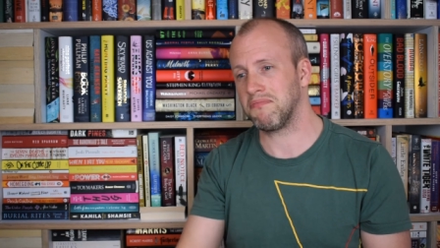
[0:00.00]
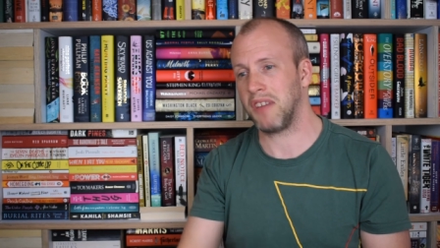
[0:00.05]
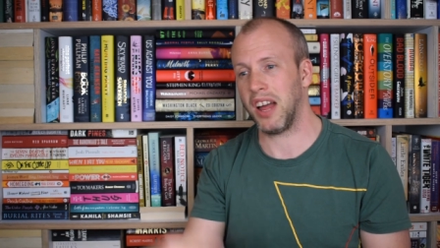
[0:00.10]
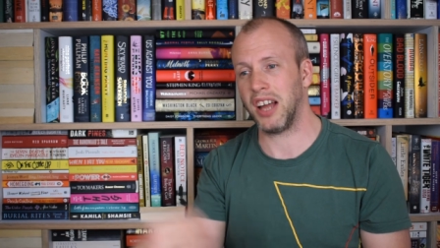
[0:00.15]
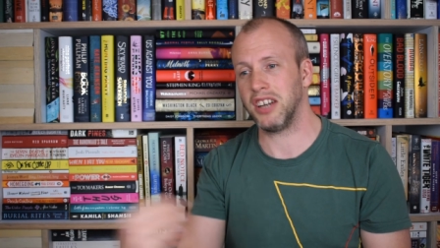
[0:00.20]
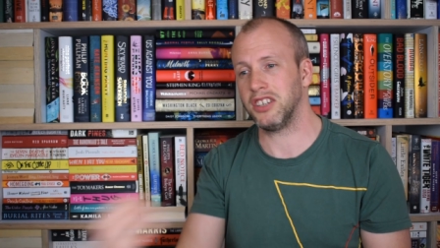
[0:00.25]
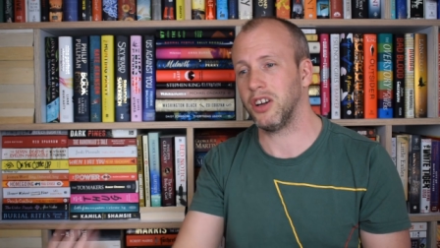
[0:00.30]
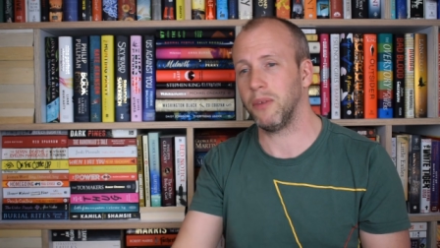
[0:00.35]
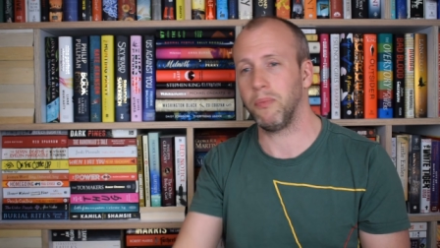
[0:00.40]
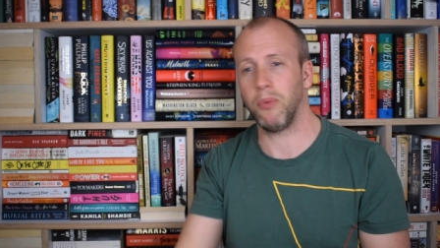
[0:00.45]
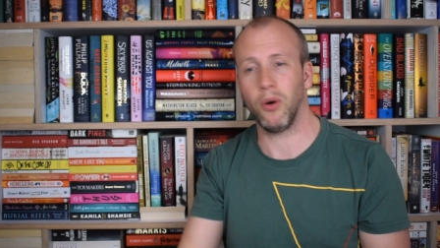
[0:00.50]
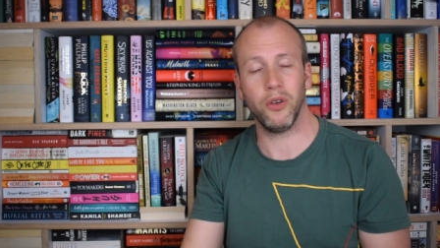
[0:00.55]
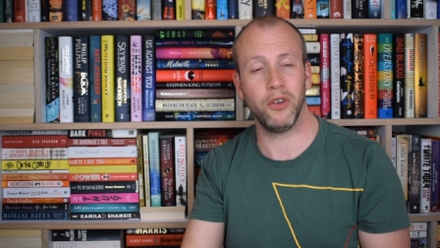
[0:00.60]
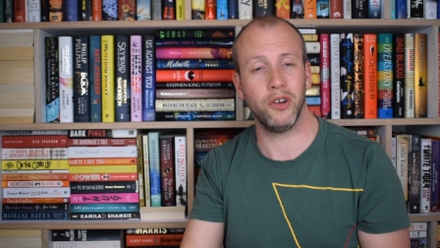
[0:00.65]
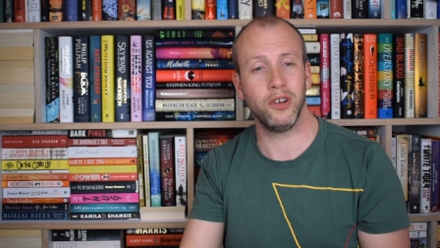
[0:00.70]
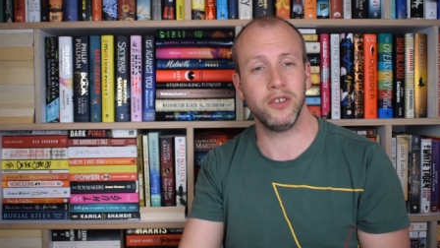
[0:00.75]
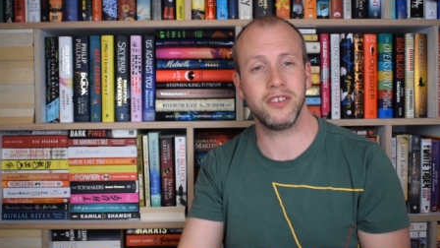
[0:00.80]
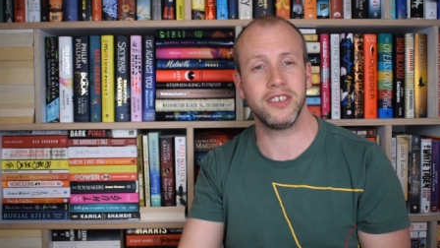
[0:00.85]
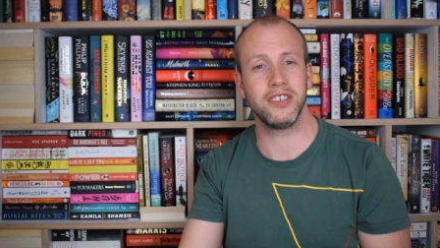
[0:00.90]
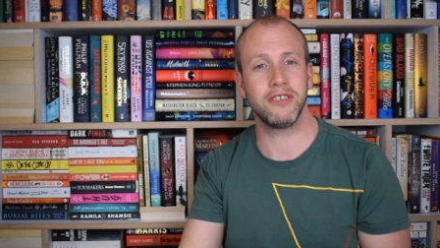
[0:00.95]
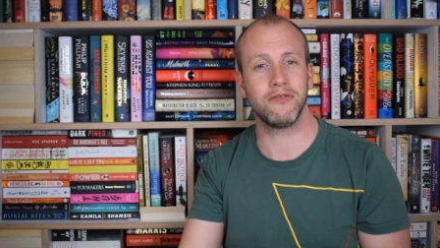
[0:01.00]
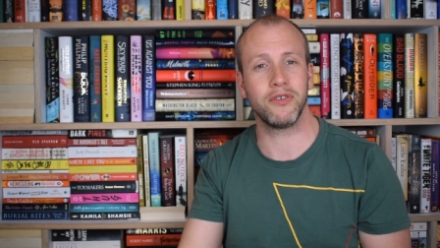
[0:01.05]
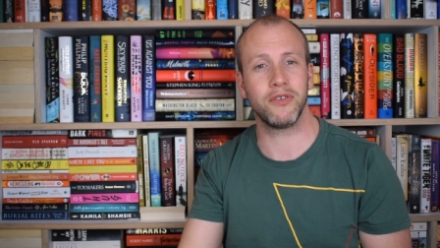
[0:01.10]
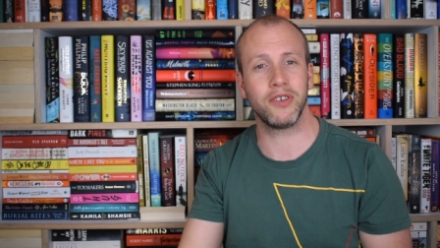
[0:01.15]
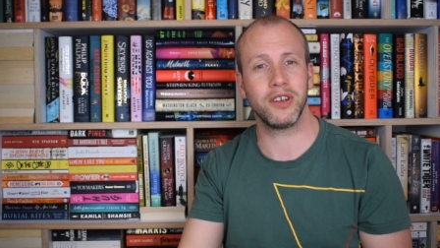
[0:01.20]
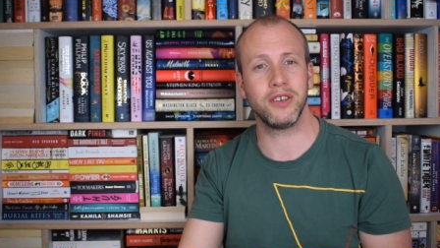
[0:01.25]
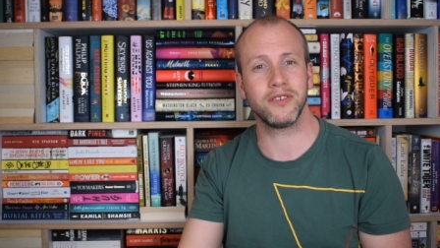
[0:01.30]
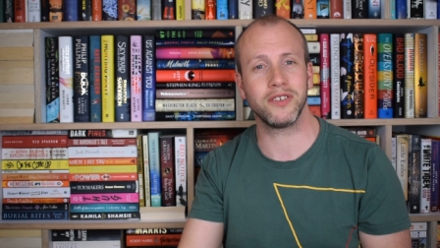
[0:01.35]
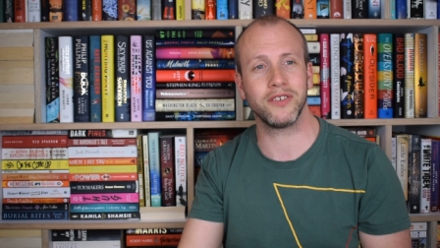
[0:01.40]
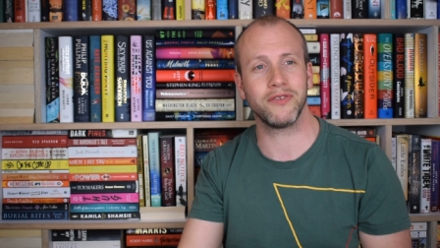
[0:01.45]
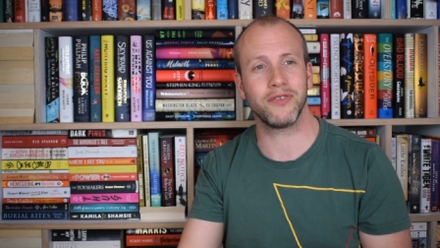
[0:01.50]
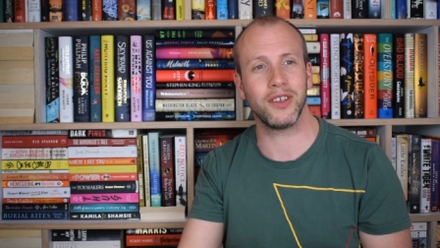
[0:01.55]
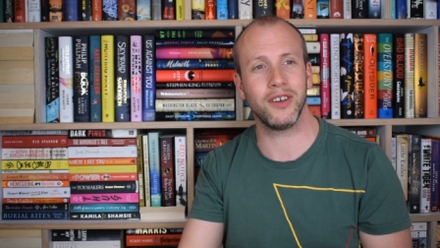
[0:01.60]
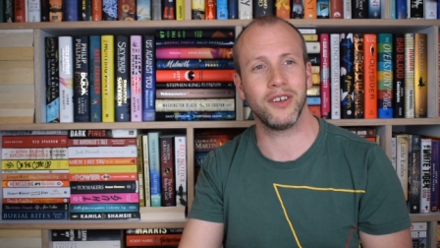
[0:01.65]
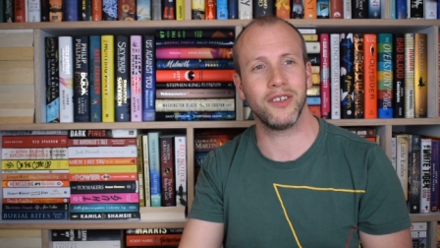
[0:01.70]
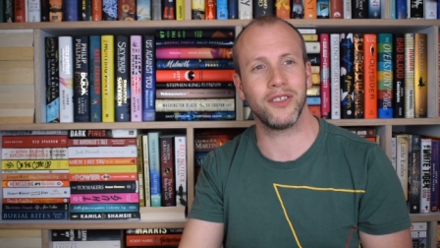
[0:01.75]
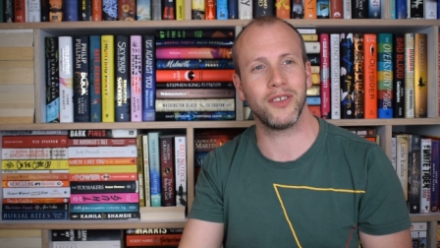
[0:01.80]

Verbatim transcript: catch up on Lucy's reviews of the,